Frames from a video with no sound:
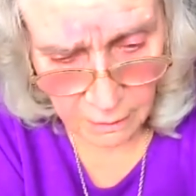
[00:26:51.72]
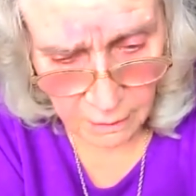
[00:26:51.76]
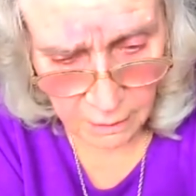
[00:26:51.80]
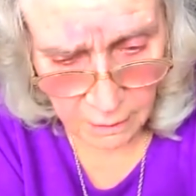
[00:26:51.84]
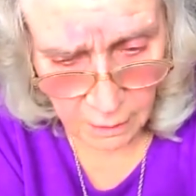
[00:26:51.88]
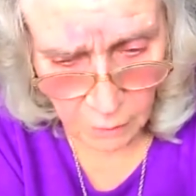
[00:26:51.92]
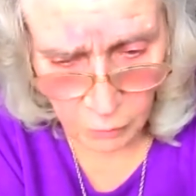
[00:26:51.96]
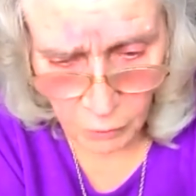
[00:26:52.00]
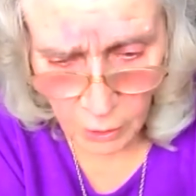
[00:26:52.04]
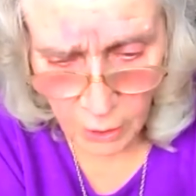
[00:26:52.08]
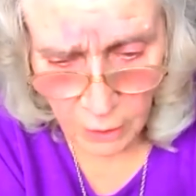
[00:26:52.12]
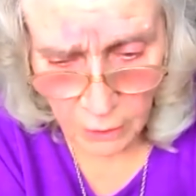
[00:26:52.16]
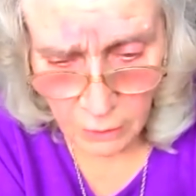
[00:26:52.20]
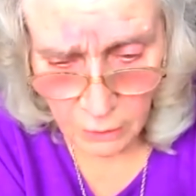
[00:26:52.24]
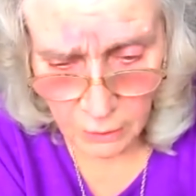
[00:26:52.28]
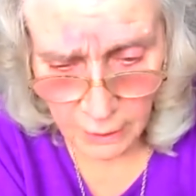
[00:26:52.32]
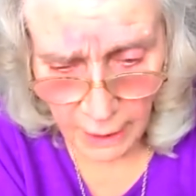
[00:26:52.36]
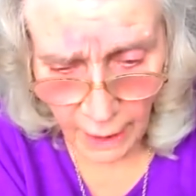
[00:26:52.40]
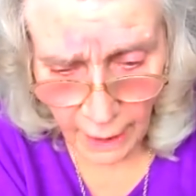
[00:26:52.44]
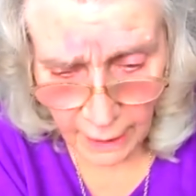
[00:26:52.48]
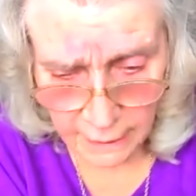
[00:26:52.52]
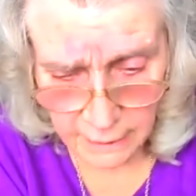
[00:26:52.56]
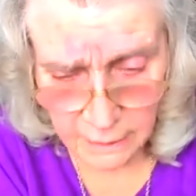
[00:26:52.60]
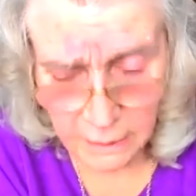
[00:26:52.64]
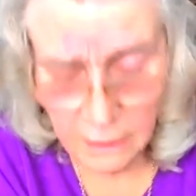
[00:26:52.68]
The world
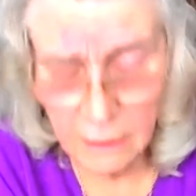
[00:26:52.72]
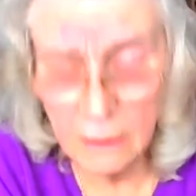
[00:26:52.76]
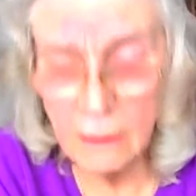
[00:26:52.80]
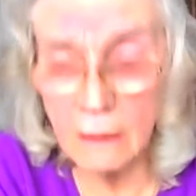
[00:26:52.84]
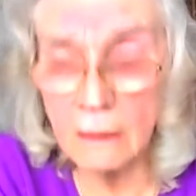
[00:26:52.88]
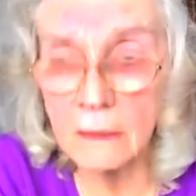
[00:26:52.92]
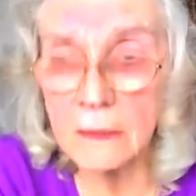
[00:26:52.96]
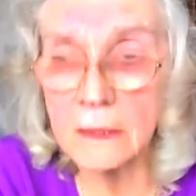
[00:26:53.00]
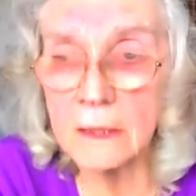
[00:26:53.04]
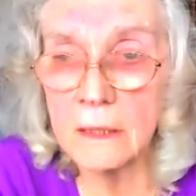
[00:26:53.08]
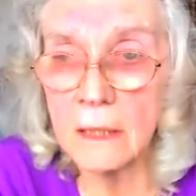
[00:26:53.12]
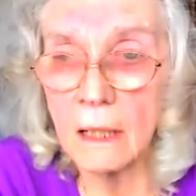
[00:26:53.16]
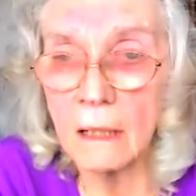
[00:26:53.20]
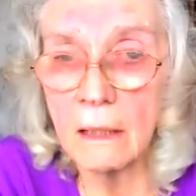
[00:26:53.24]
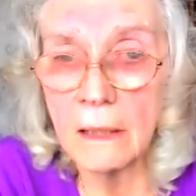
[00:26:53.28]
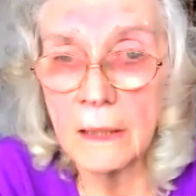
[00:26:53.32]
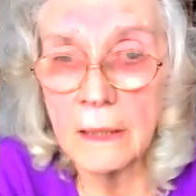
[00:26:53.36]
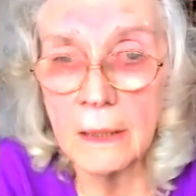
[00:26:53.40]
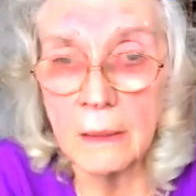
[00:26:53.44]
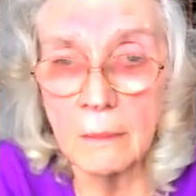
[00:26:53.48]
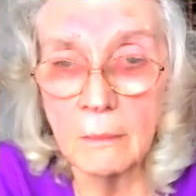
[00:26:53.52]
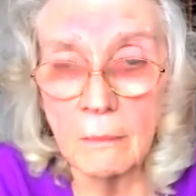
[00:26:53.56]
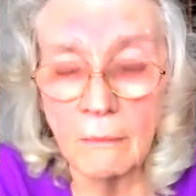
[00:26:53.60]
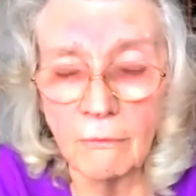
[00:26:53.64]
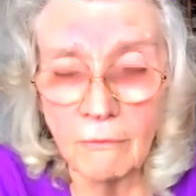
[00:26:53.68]
hadn't got
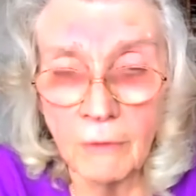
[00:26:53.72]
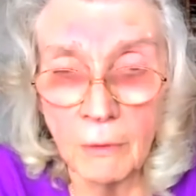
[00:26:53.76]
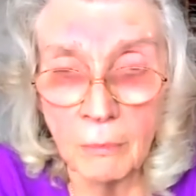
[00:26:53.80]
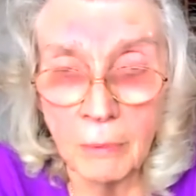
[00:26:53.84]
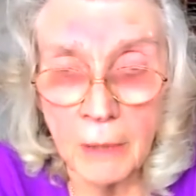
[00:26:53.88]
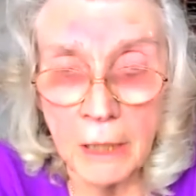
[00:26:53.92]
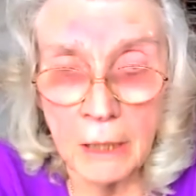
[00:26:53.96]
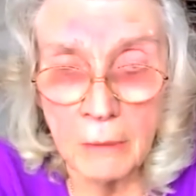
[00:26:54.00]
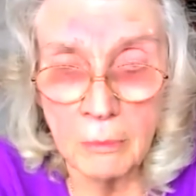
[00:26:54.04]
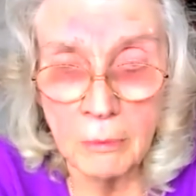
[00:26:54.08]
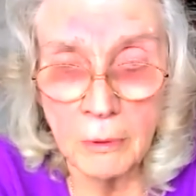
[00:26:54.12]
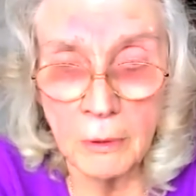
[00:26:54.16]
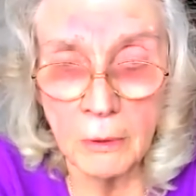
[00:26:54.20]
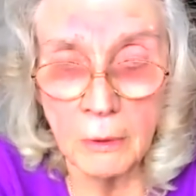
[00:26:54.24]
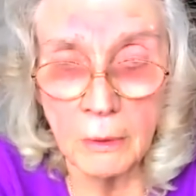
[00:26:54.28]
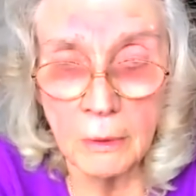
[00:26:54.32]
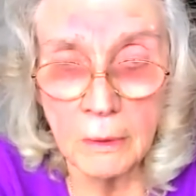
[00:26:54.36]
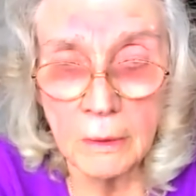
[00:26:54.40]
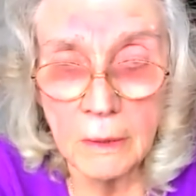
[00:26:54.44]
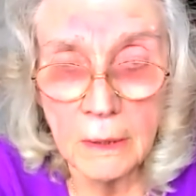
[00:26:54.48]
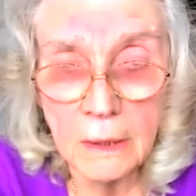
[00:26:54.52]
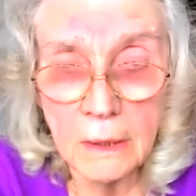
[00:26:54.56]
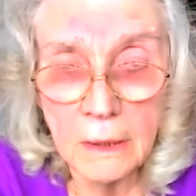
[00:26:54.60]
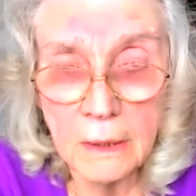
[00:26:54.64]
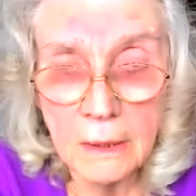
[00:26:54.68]
time for people
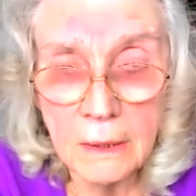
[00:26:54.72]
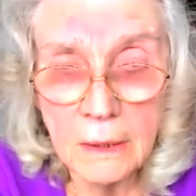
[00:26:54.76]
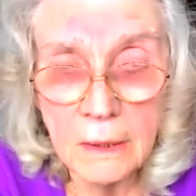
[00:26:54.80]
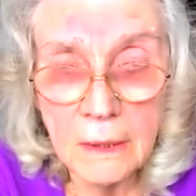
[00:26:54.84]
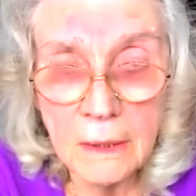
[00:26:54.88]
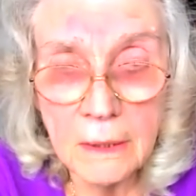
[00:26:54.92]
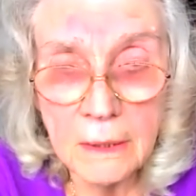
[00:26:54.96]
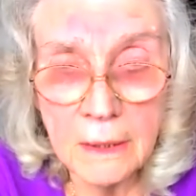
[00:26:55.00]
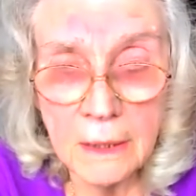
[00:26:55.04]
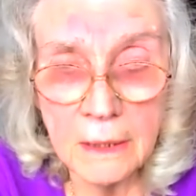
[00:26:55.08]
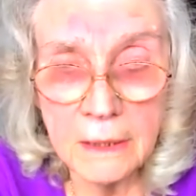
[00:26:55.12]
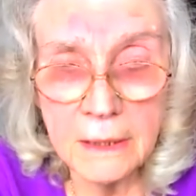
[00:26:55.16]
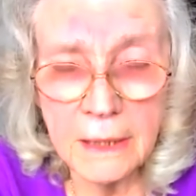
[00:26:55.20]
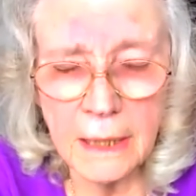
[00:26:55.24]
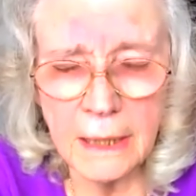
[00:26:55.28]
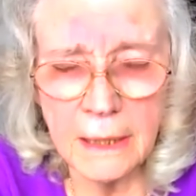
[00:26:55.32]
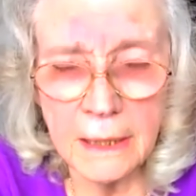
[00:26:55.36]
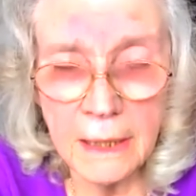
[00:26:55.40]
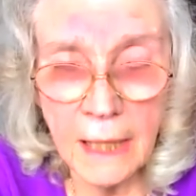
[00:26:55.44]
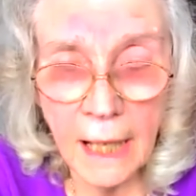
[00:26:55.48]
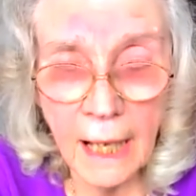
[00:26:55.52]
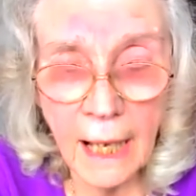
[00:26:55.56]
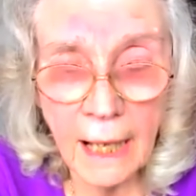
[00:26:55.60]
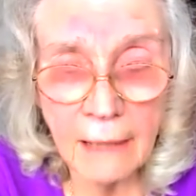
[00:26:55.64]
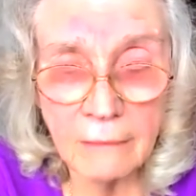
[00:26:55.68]
that
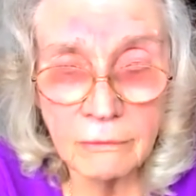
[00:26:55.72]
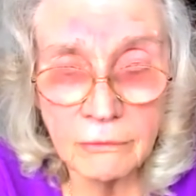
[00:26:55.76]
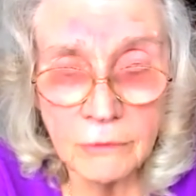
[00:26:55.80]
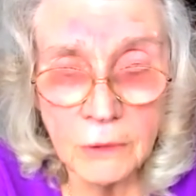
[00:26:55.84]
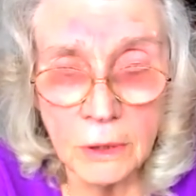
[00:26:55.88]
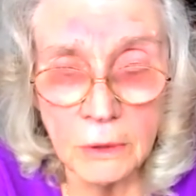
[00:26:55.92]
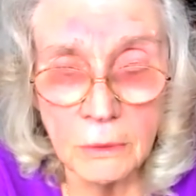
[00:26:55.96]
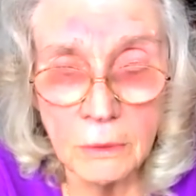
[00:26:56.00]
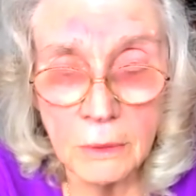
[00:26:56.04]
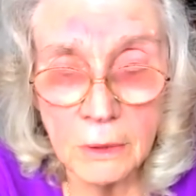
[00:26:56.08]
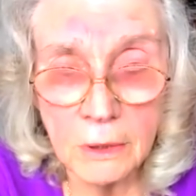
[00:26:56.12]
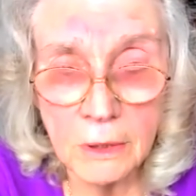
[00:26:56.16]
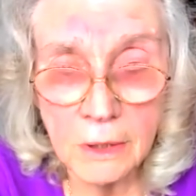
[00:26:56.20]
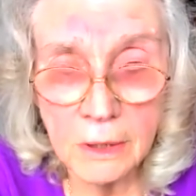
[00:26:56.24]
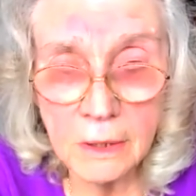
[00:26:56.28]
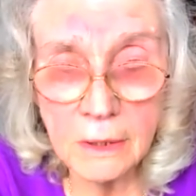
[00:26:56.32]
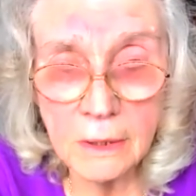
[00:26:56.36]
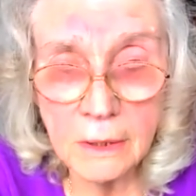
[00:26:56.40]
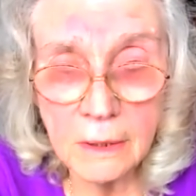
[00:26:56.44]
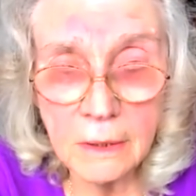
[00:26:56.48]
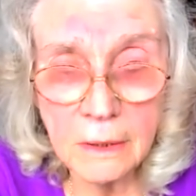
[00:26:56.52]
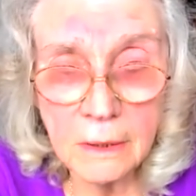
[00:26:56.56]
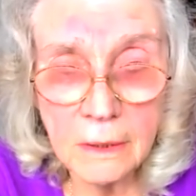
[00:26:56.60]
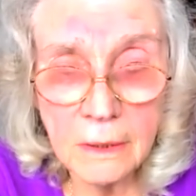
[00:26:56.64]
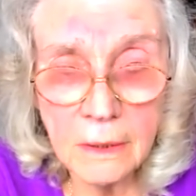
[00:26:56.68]
didn't have
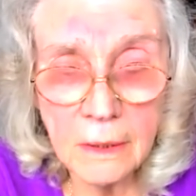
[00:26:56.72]
roots.